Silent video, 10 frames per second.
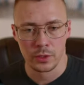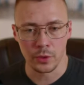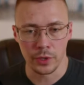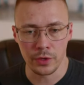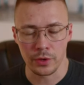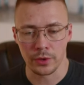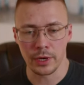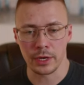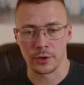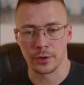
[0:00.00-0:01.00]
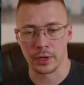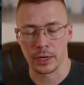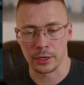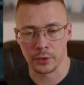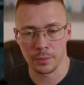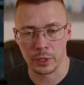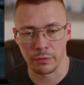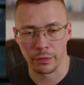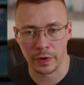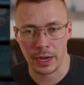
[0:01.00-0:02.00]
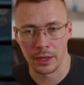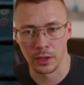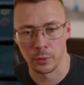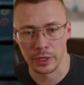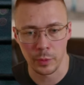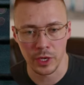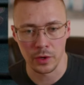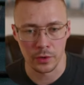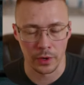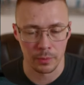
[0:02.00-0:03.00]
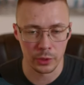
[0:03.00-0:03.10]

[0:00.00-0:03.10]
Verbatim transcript: So when you create an encrypted file with PicoCrypt,